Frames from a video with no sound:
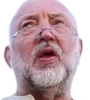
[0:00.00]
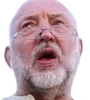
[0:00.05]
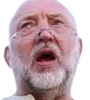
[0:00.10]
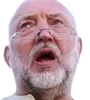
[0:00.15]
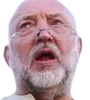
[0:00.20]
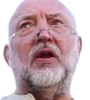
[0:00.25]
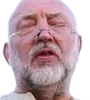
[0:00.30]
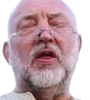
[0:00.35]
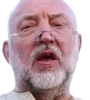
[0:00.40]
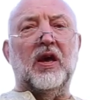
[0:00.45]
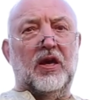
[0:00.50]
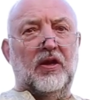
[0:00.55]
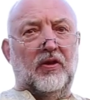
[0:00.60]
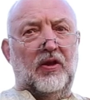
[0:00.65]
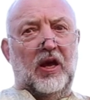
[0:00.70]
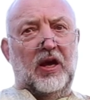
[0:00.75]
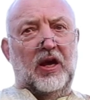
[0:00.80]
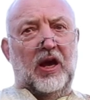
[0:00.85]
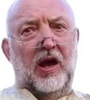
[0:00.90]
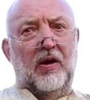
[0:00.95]
And
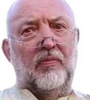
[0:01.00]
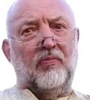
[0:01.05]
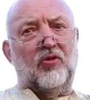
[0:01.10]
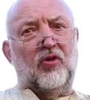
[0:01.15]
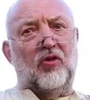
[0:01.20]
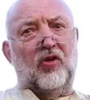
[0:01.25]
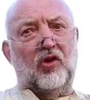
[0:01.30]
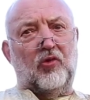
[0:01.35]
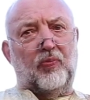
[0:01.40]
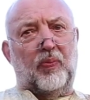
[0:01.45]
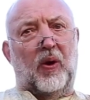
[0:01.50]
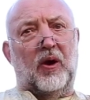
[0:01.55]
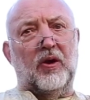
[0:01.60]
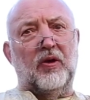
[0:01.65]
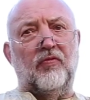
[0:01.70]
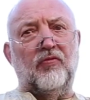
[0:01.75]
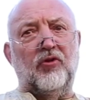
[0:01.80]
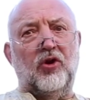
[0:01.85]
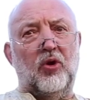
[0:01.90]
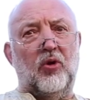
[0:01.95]
they came to this
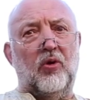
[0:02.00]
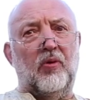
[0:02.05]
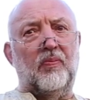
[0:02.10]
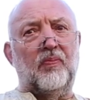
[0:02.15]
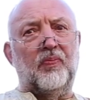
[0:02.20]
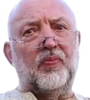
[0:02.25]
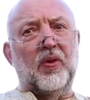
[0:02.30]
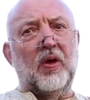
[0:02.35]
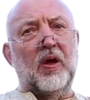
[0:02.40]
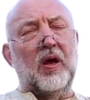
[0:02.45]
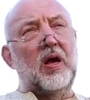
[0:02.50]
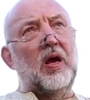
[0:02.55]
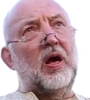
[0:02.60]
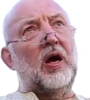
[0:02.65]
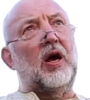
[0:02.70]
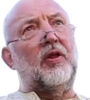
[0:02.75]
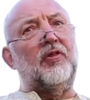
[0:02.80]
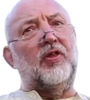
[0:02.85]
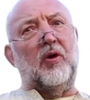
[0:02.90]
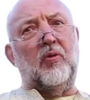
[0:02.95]
part of Newham,
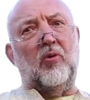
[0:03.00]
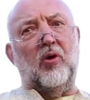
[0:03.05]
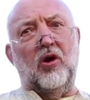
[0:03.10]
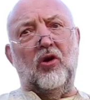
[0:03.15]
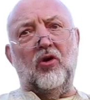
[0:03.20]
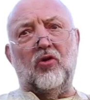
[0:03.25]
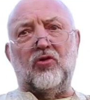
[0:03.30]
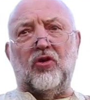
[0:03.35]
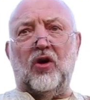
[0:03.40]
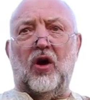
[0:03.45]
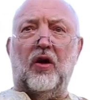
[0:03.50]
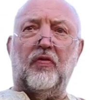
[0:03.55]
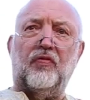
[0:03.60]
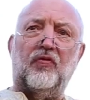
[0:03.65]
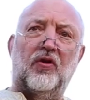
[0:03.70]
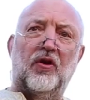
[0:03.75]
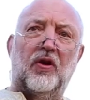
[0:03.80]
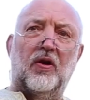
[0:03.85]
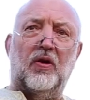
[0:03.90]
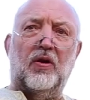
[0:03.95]
and they were looked
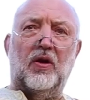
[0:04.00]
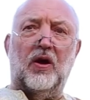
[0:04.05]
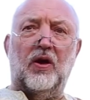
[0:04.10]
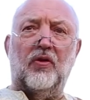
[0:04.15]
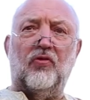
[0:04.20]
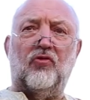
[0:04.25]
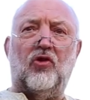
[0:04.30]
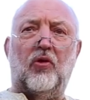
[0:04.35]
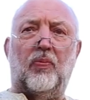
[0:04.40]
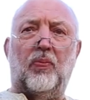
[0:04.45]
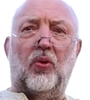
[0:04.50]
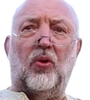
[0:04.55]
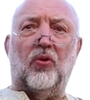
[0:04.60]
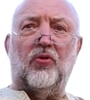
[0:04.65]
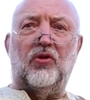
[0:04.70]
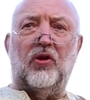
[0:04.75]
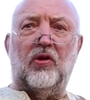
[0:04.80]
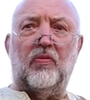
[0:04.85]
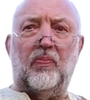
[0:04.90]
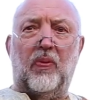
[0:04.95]
after and
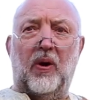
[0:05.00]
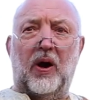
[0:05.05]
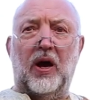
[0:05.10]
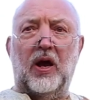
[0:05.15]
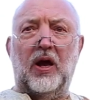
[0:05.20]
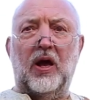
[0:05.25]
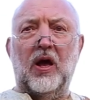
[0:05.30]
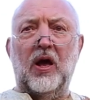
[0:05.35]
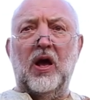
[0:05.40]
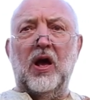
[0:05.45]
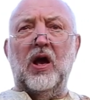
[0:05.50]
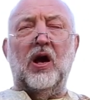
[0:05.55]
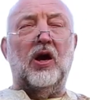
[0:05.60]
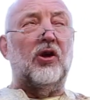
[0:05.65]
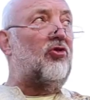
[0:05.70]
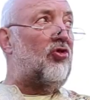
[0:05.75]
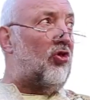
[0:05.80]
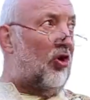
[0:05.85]
supported by a